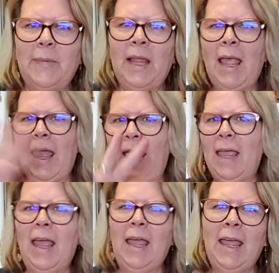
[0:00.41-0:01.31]
Hey,
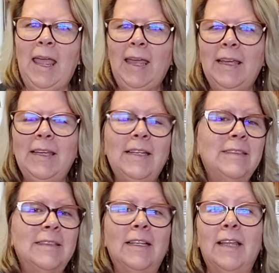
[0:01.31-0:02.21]
hey, hey,
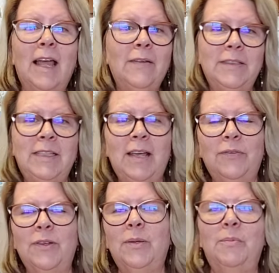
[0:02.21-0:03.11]
it's a live day
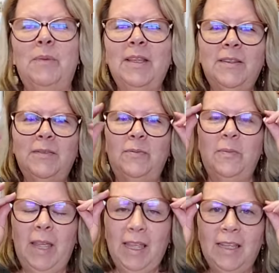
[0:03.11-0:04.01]
for the month of
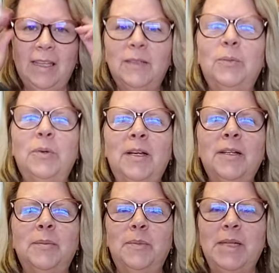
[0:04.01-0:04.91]
May, and
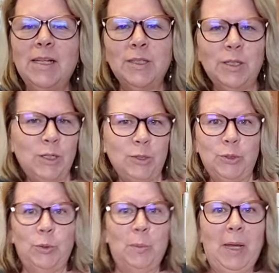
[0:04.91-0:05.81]
welcome back
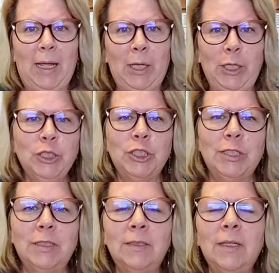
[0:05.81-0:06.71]
to my
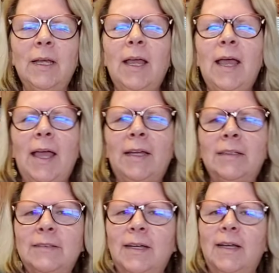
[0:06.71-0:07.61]
kitchen.
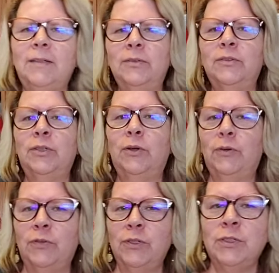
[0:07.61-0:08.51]
And so,
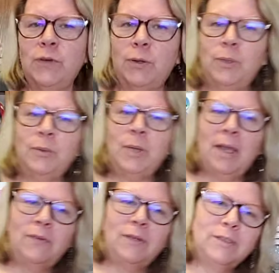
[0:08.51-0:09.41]
first of all, what do we
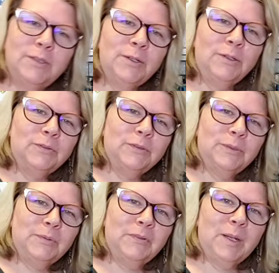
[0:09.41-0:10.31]
have on the stove?
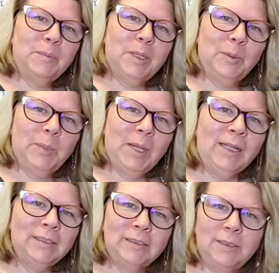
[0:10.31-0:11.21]
We've got a big old pot.
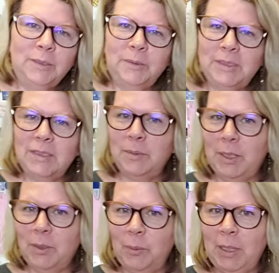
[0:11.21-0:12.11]
You know what's in the
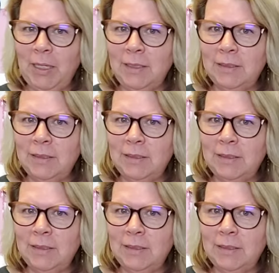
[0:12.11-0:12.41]
big old pot?